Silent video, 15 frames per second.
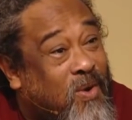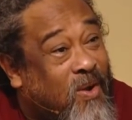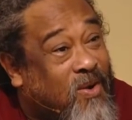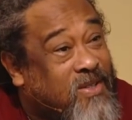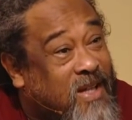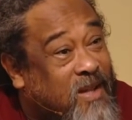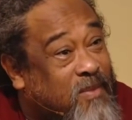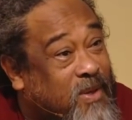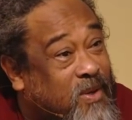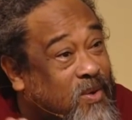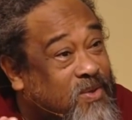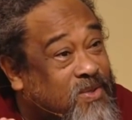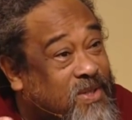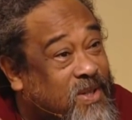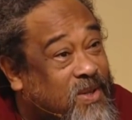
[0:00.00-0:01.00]
Long time I
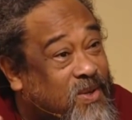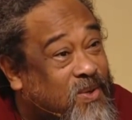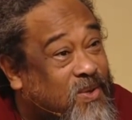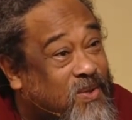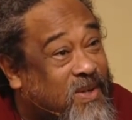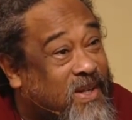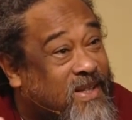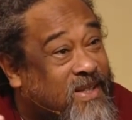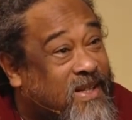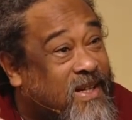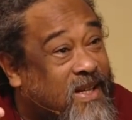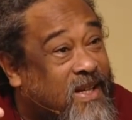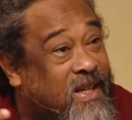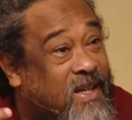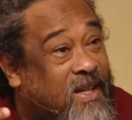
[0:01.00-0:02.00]
don't see you. And
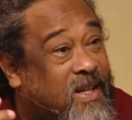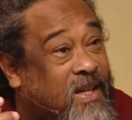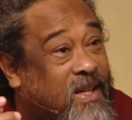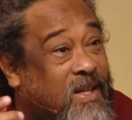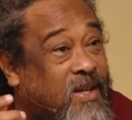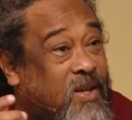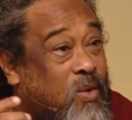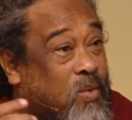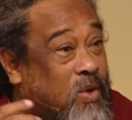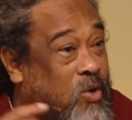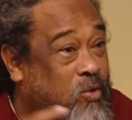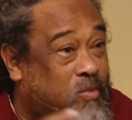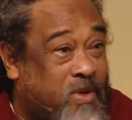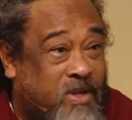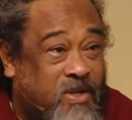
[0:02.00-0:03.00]
will
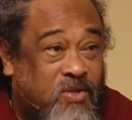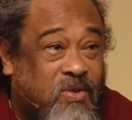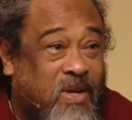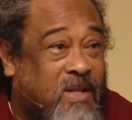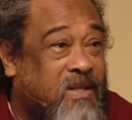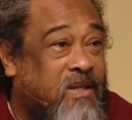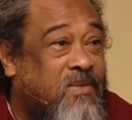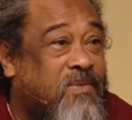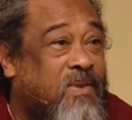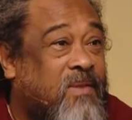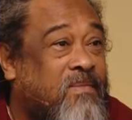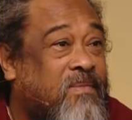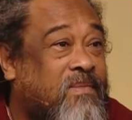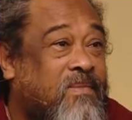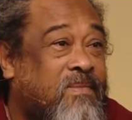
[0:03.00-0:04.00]
you be distracted
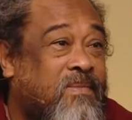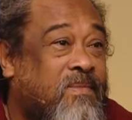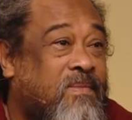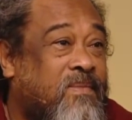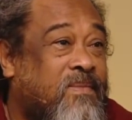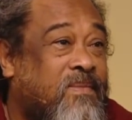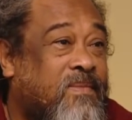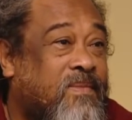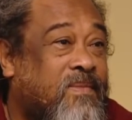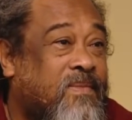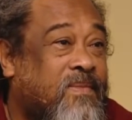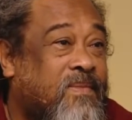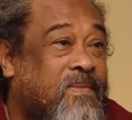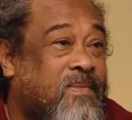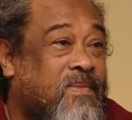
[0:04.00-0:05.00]
from
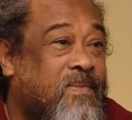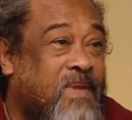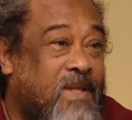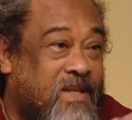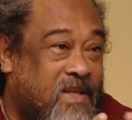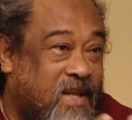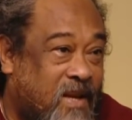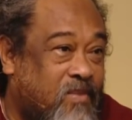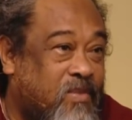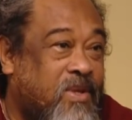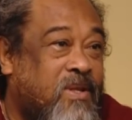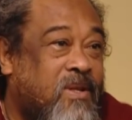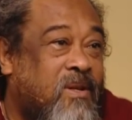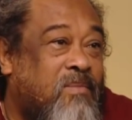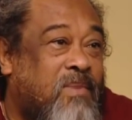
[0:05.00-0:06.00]
this time
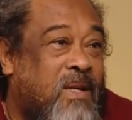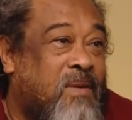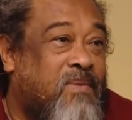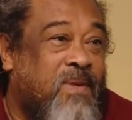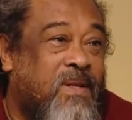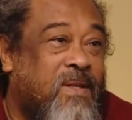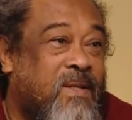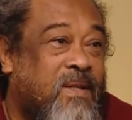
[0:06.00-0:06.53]
with your beloved?